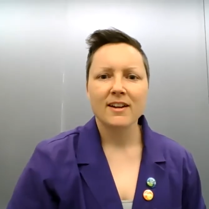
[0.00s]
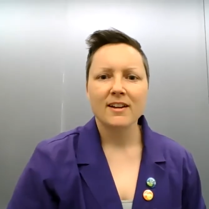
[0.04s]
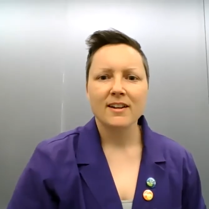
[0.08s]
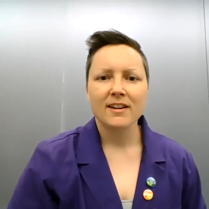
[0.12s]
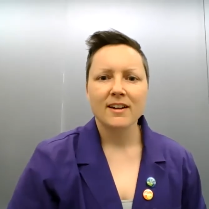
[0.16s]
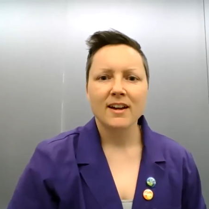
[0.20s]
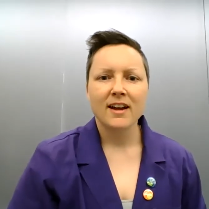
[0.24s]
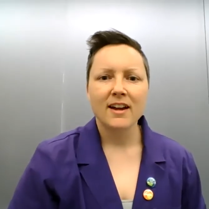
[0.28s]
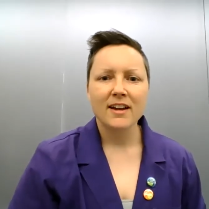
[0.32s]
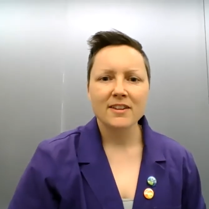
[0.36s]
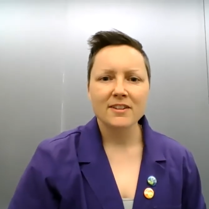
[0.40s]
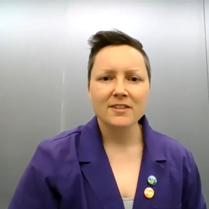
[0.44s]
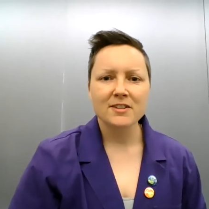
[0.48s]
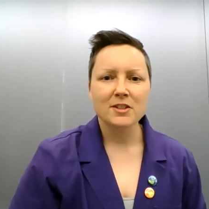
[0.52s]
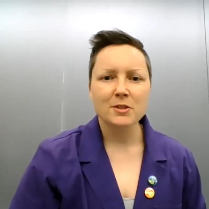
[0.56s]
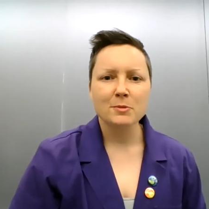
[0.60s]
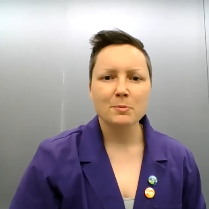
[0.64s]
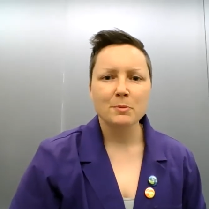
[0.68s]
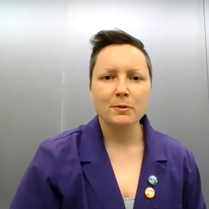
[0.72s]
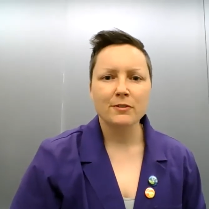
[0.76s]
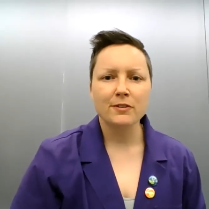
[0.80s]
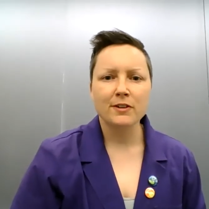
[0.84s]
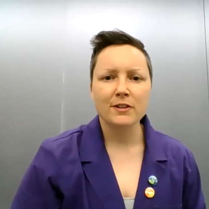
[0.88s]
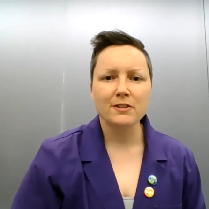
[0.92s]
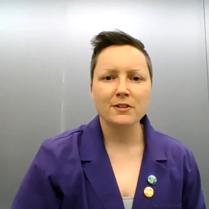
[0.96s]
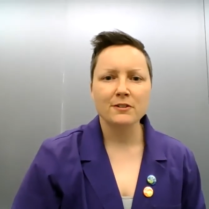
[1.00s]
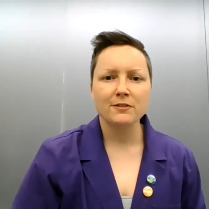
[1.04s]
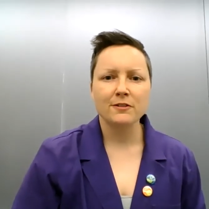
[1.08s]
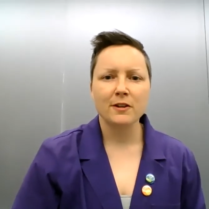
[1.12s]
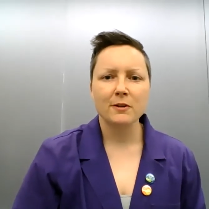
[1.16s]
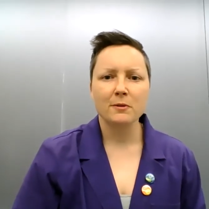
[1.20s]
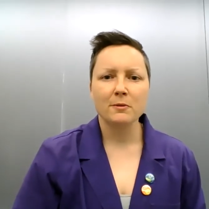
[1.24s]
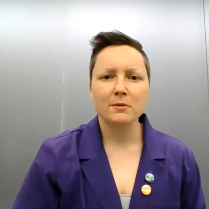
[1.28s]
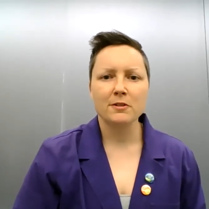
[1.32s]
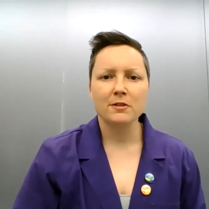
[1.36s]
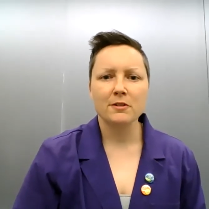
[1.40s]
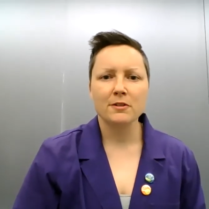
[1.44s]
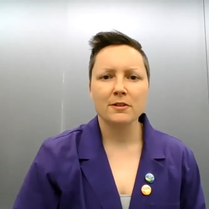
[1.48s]
Hey, this is Professor Fay
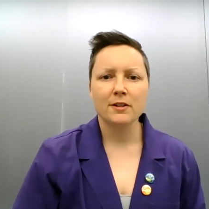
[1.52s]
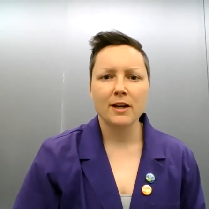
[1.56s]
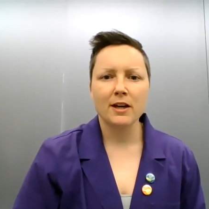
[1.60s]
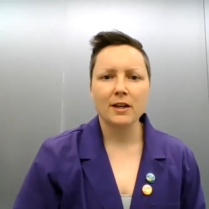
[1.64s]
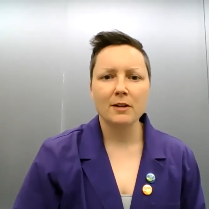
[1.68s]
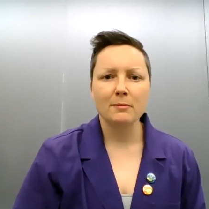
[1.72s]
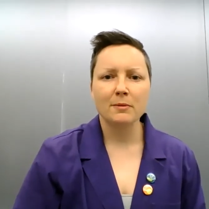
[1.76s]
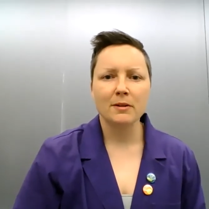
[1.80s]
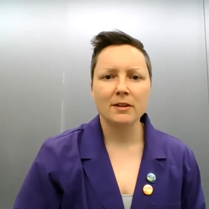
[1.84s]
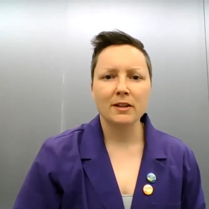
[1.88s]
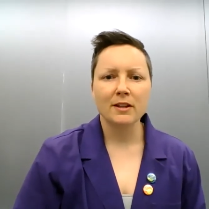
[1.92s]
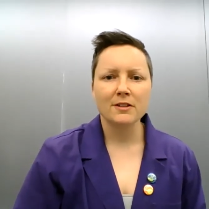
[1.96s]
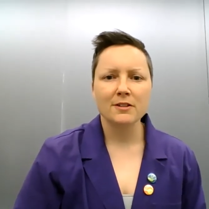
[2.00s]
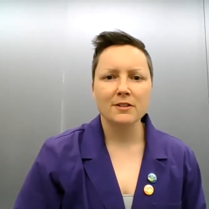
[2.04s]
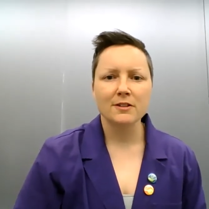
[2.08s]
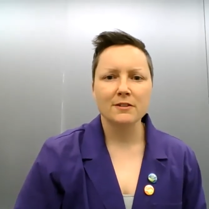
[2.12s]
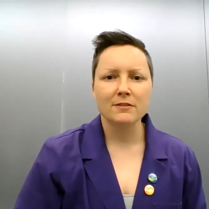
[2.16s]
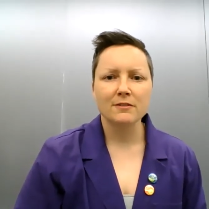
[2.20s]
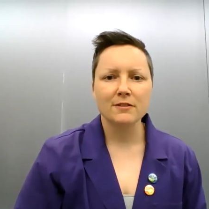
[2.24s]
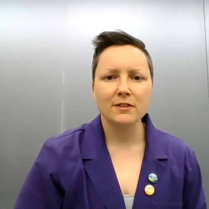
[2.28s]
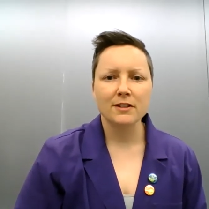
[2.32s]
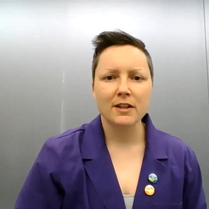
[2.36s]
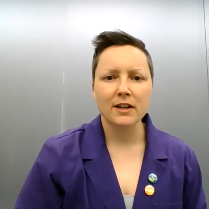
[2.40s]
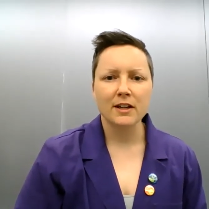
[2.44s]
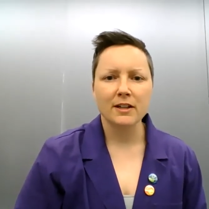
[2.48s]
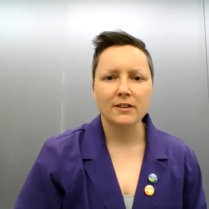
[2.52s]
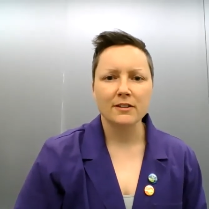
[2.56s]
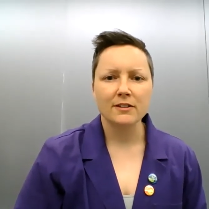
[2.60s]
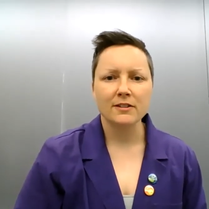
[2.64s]
with your anatomy lesson of the day.